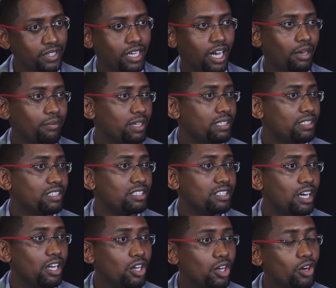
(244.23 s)
I mean, there's
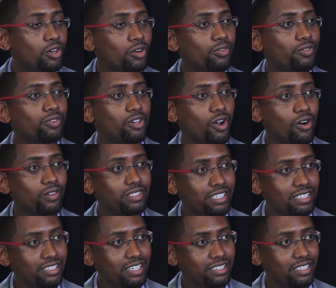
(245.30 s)
a lot of
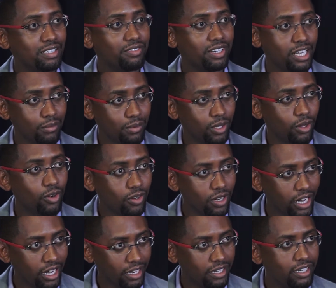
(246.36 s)
content that's available
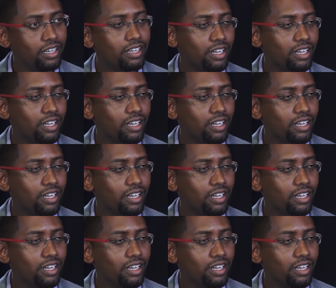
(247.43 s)
online.